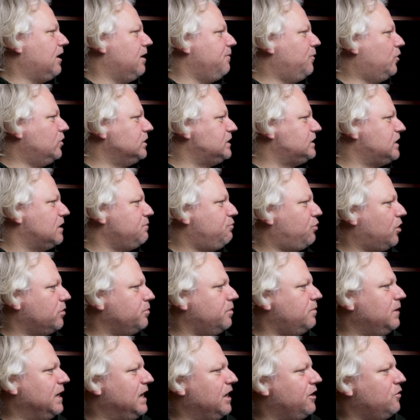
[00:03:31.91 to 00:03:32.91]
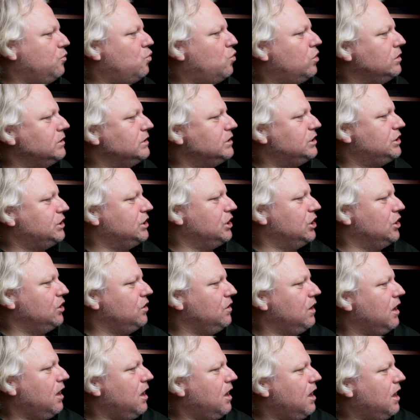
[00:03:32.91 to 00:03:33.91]
I'm also probably going to want
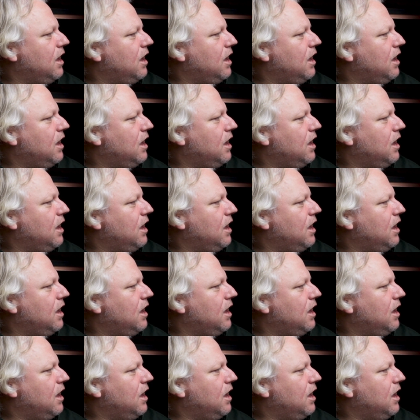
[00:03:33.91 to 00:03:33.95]
to